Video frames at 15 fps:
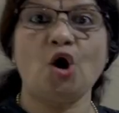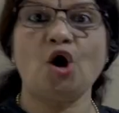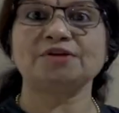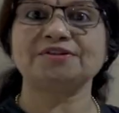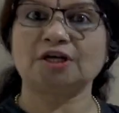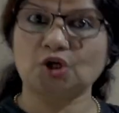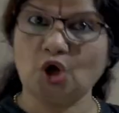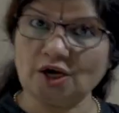
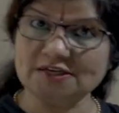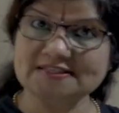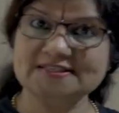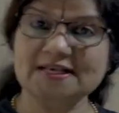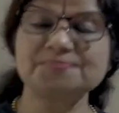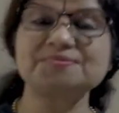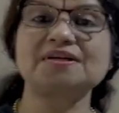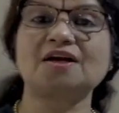on the
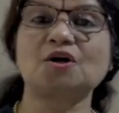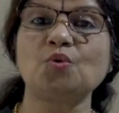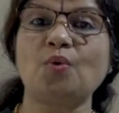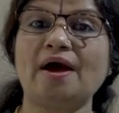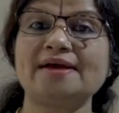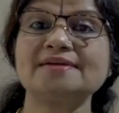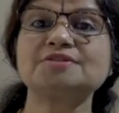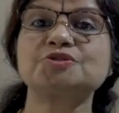concepts
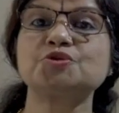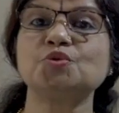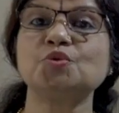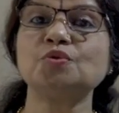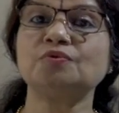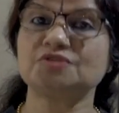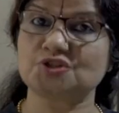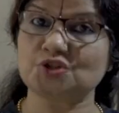required
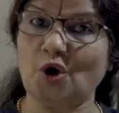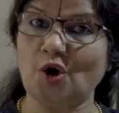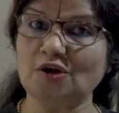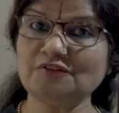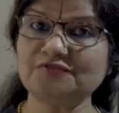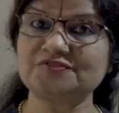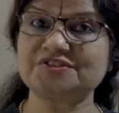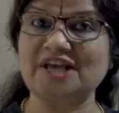to
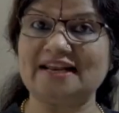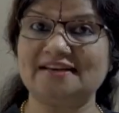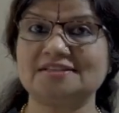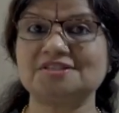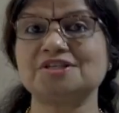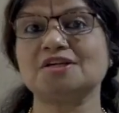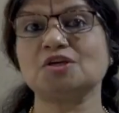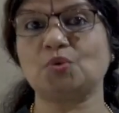solve
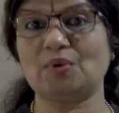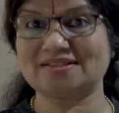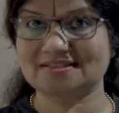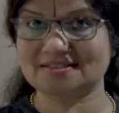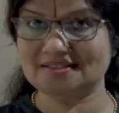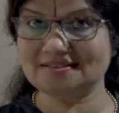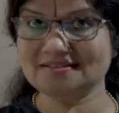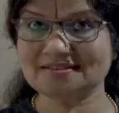challenging
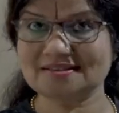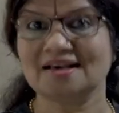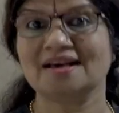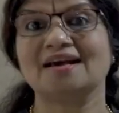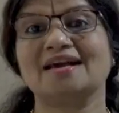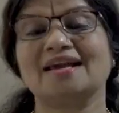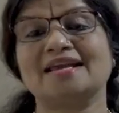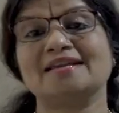questions
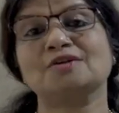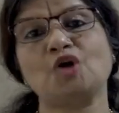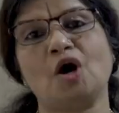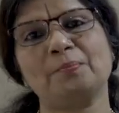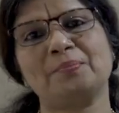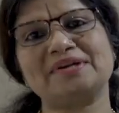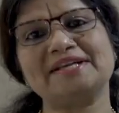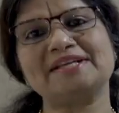in
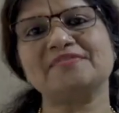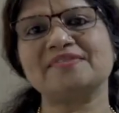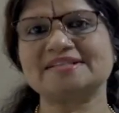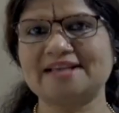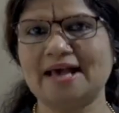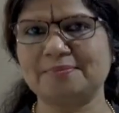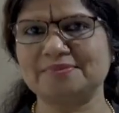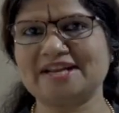competitive
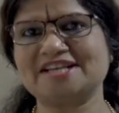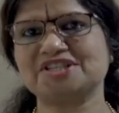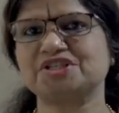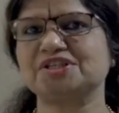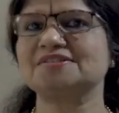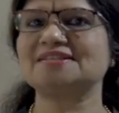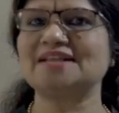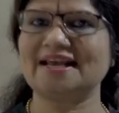
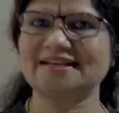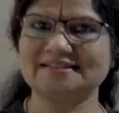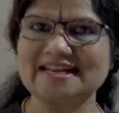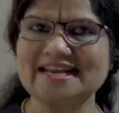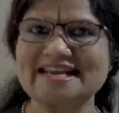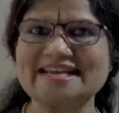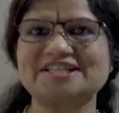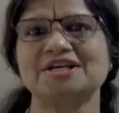examinations like
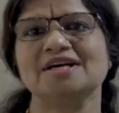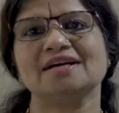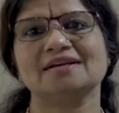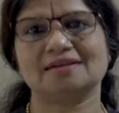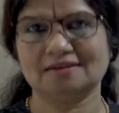NEET,